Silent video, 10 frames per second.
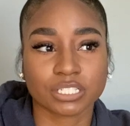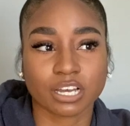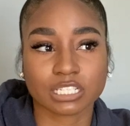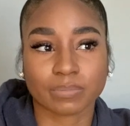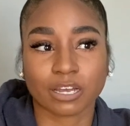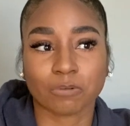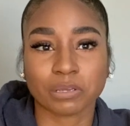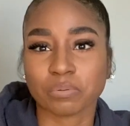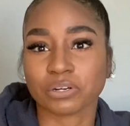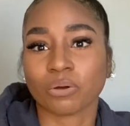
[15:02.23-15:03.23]
talks about how
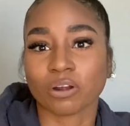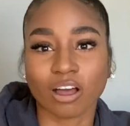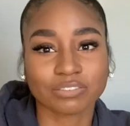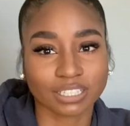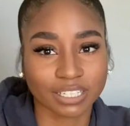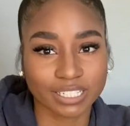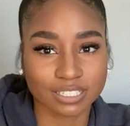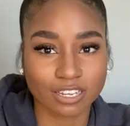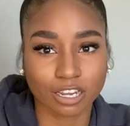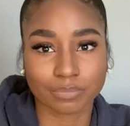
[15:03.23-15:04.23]
people don't often like to
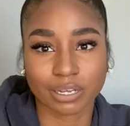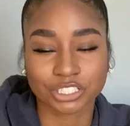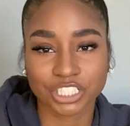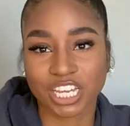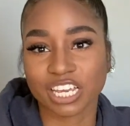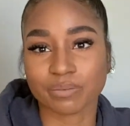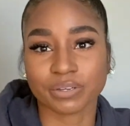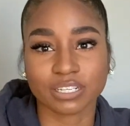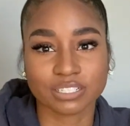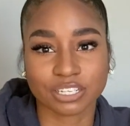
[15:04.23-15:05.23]
talk about shame and
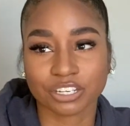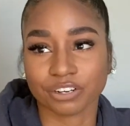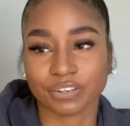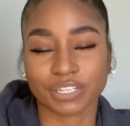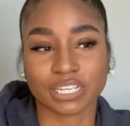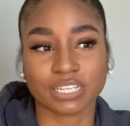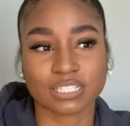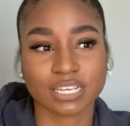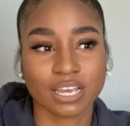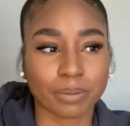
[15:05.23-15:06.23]

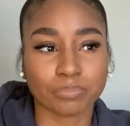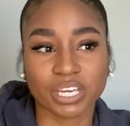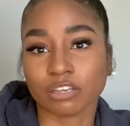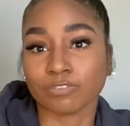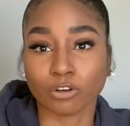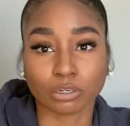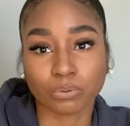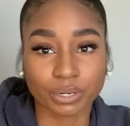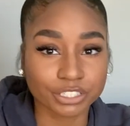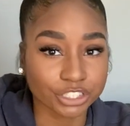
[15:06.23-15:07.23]
insecurities and being vulnerable
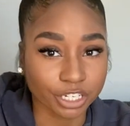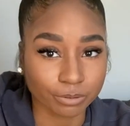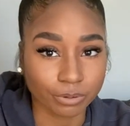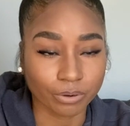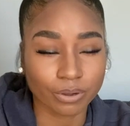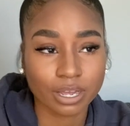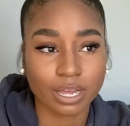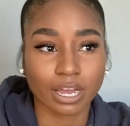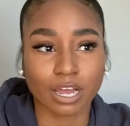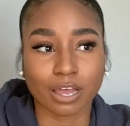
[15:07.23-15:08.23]
in general.
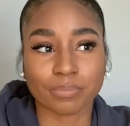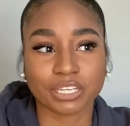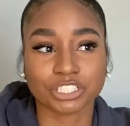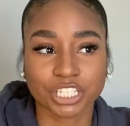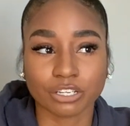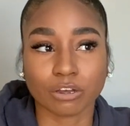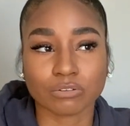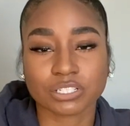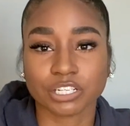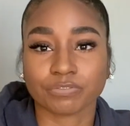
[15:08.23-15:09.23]
And she goes
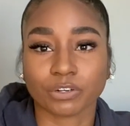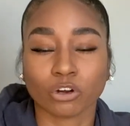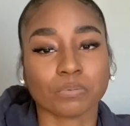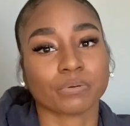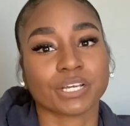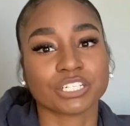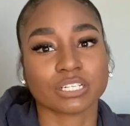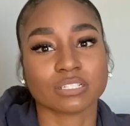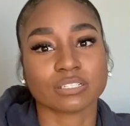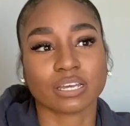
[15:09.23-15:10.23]
to different
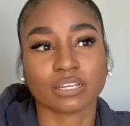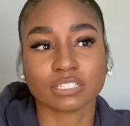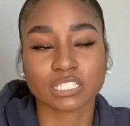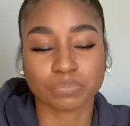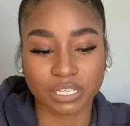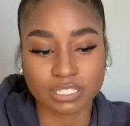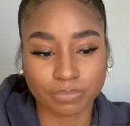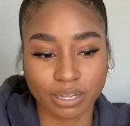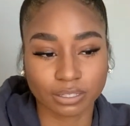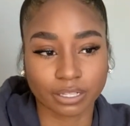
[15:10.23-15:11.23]
corporations and speaks
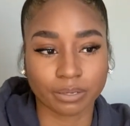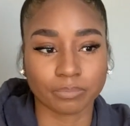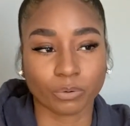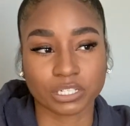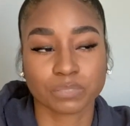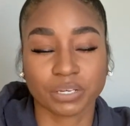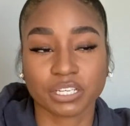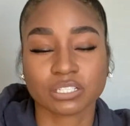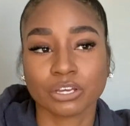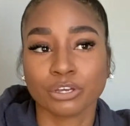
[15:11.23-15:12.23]
about them, or speaks